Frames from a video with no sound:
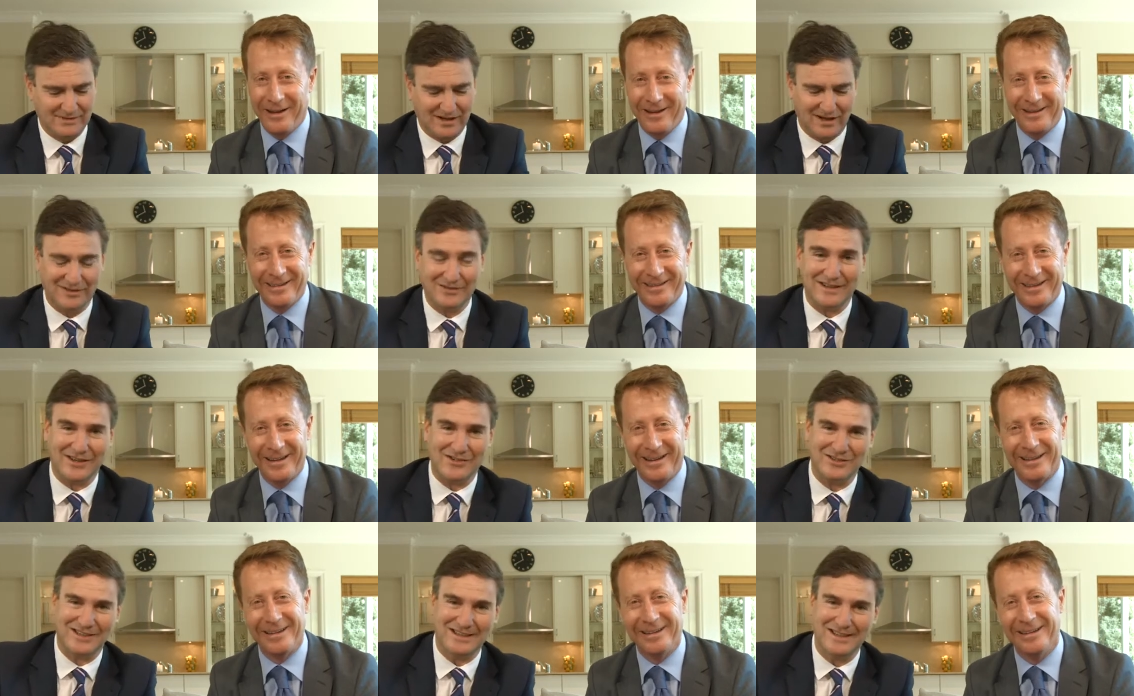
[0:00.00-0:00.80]
Speaker 1: no,
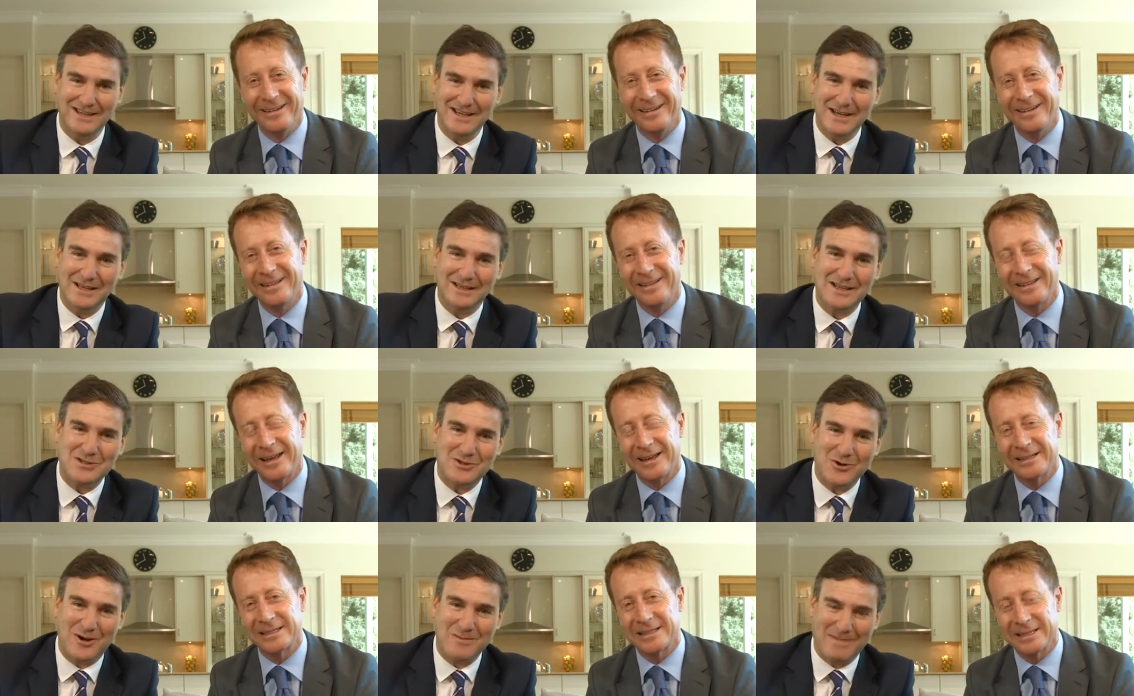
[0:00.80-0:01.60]
actually. Yeah. Let's Thanks.
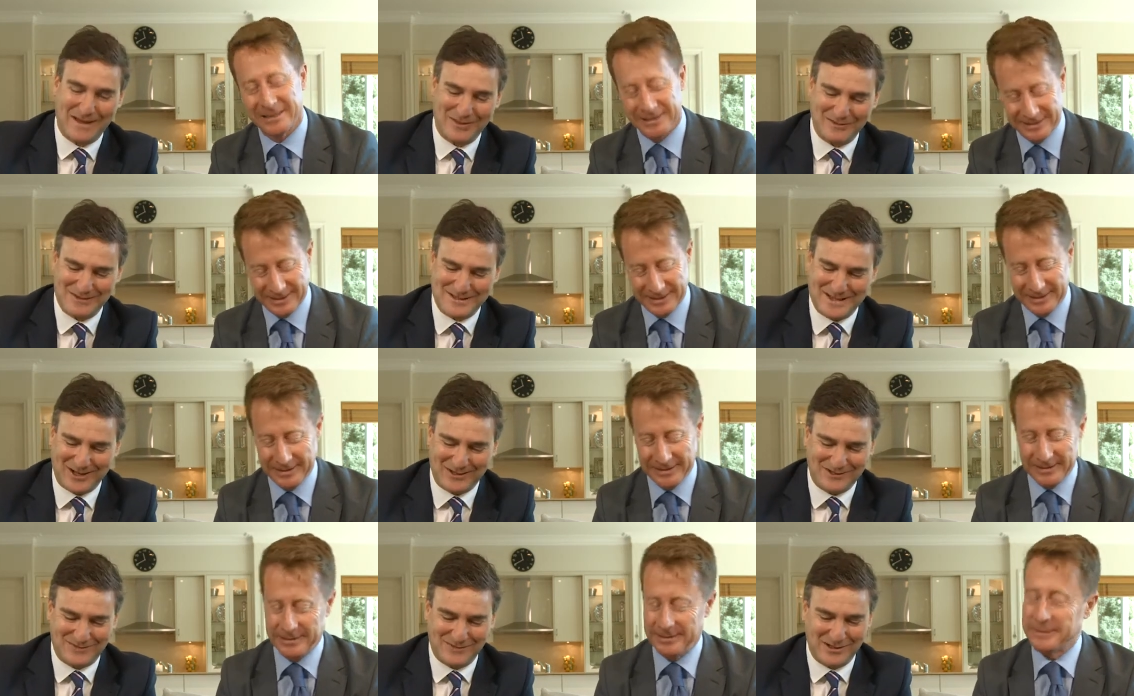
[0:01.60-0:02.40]
talk about the
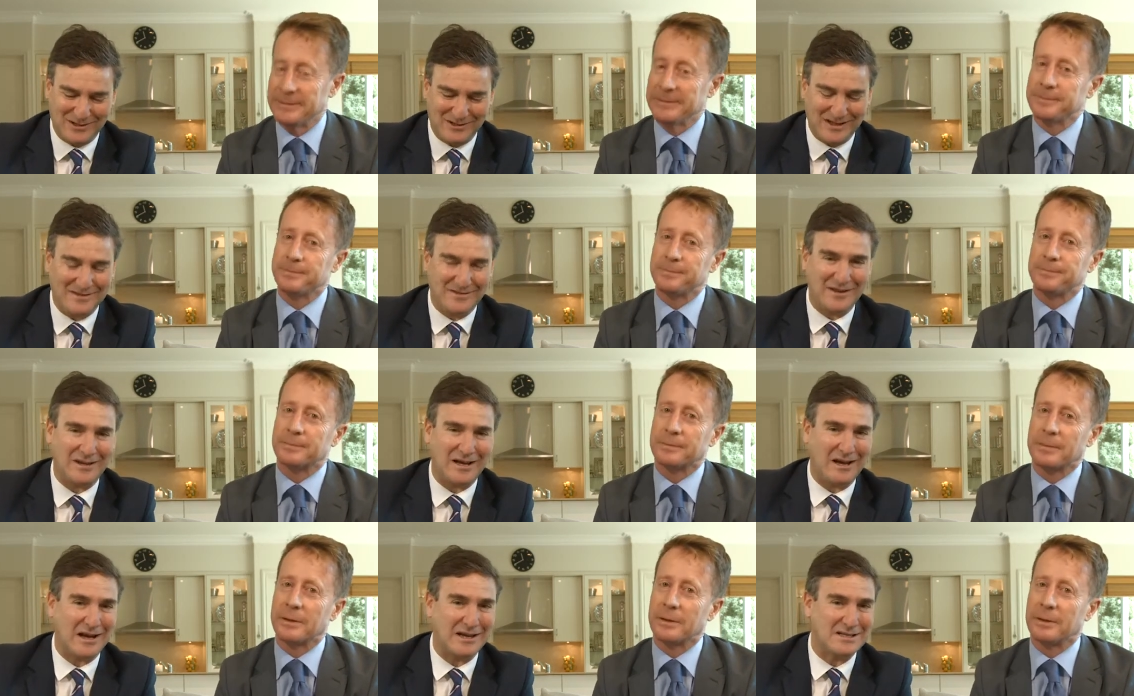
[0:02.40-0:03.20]
results, Phil, uh, that
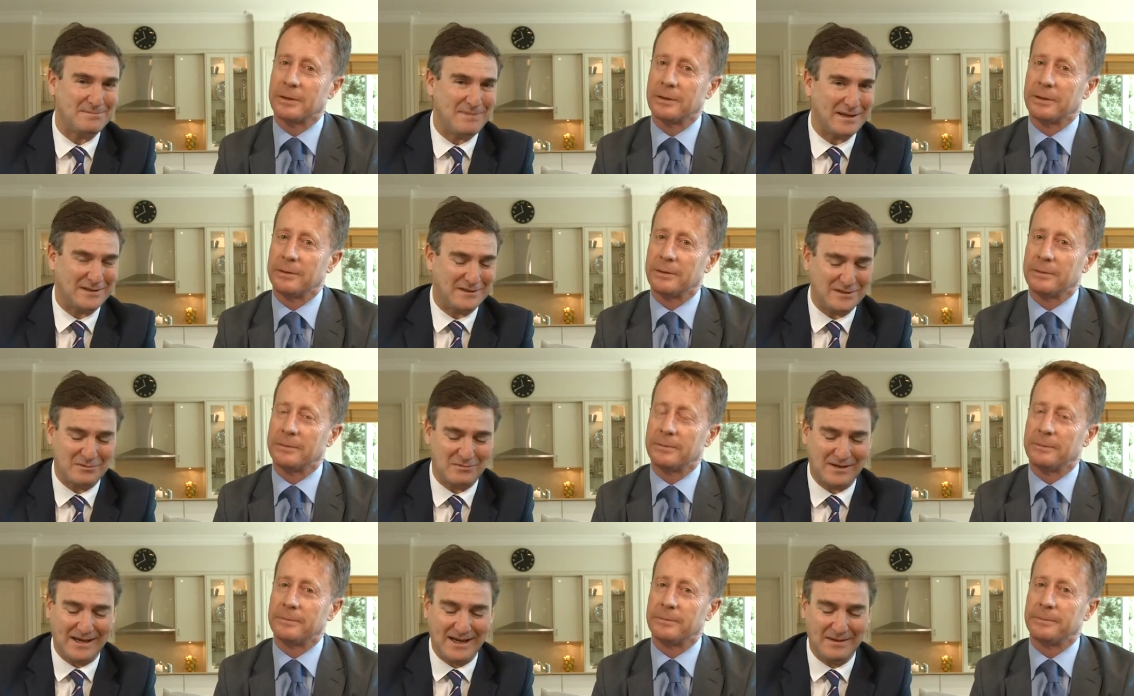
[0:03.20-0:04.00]
are expected this
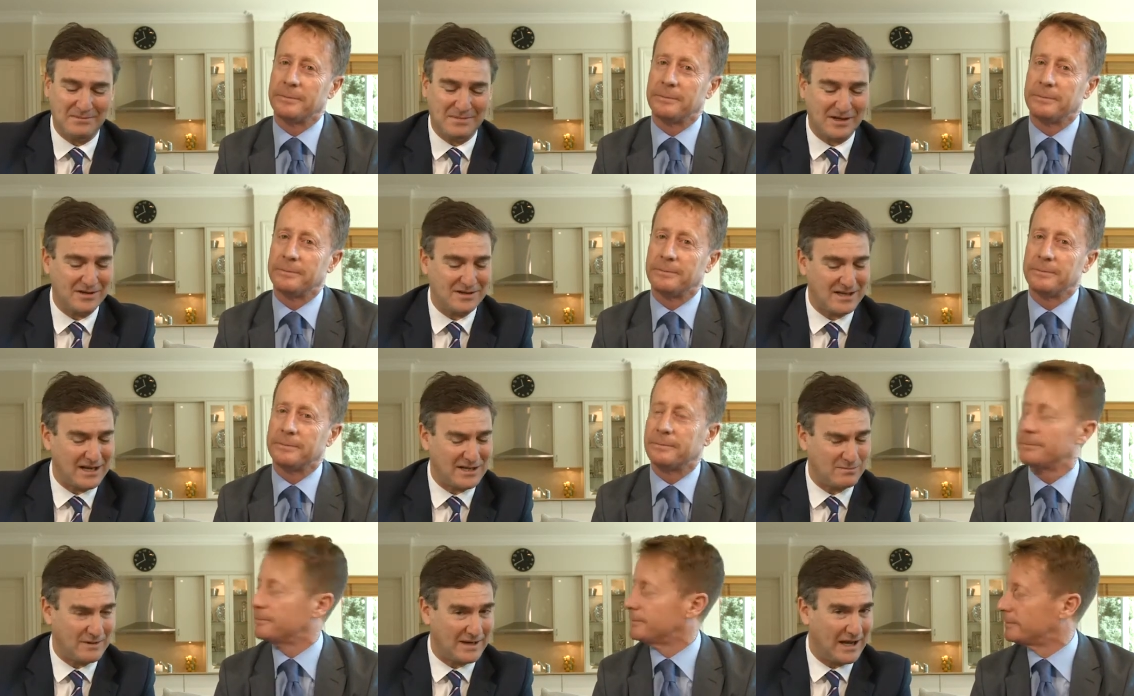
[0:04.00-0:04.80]
weekend because
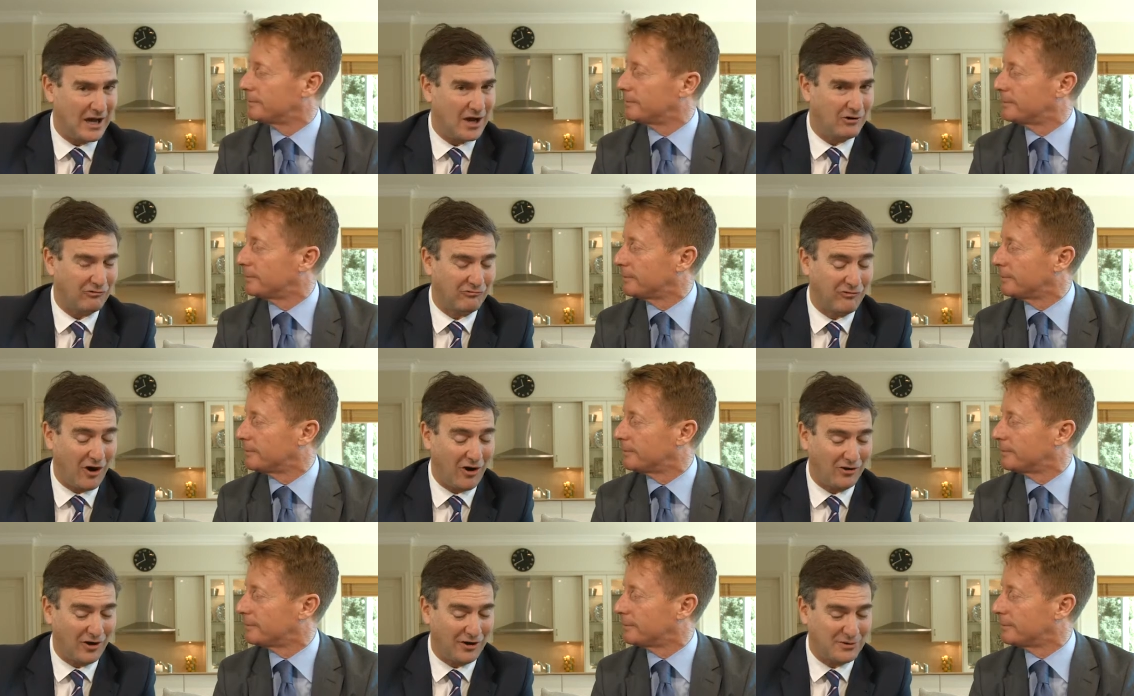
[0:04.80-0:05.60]
as we
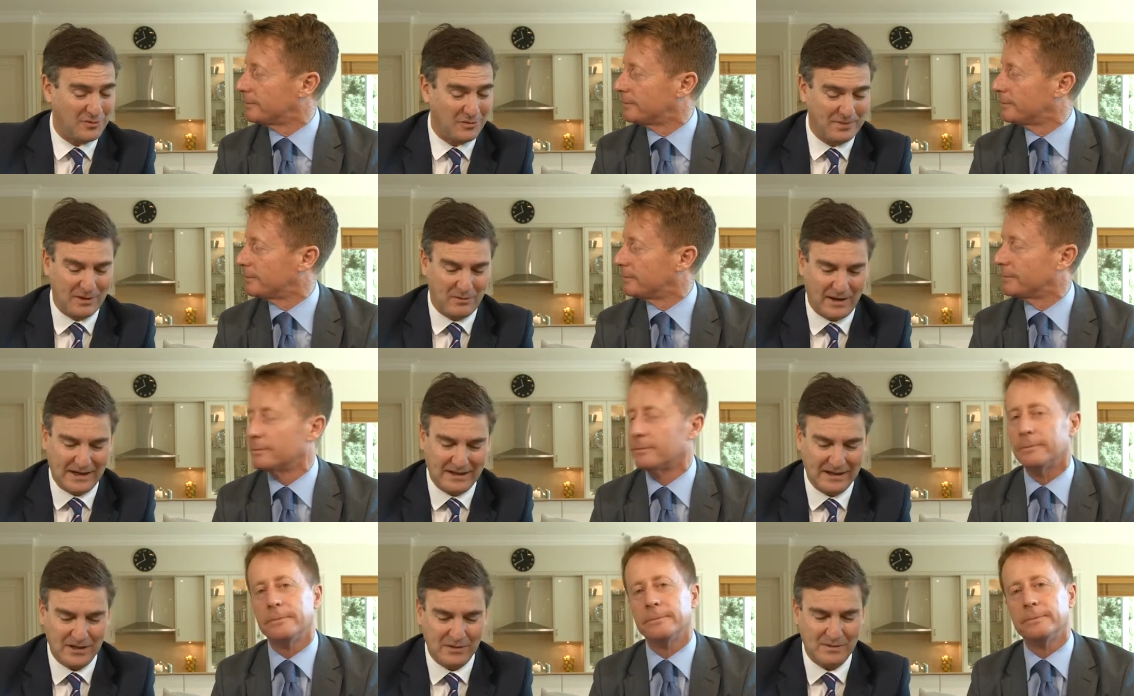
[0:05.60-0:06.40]
roll on to a big
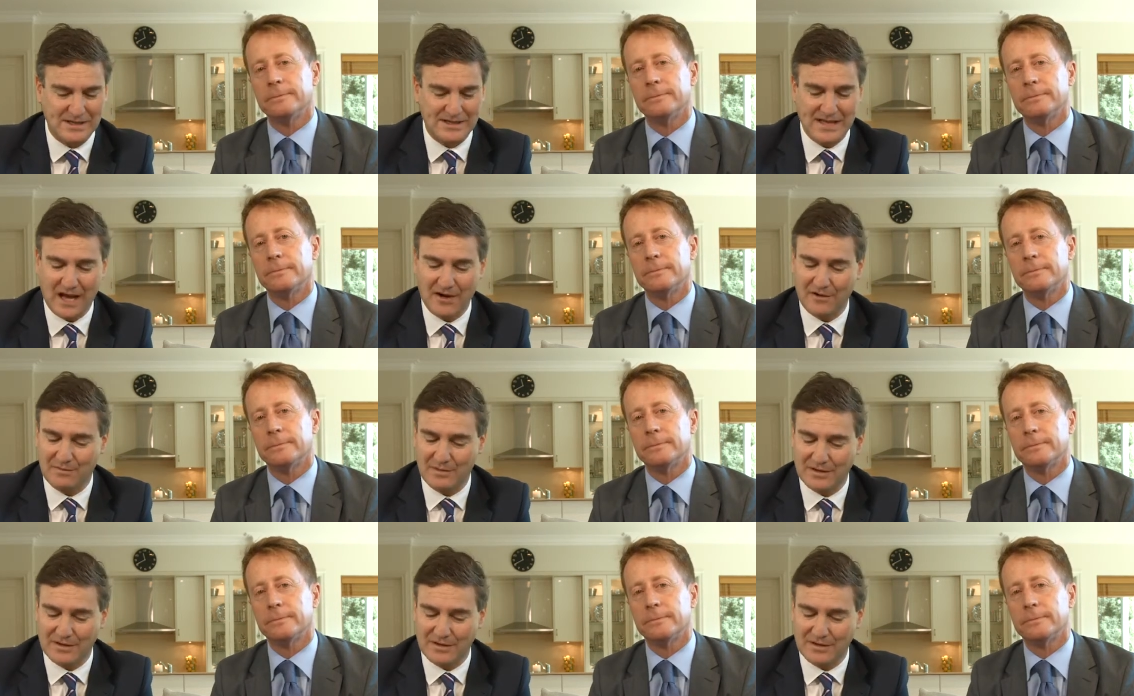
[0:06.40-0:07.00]
one, we start off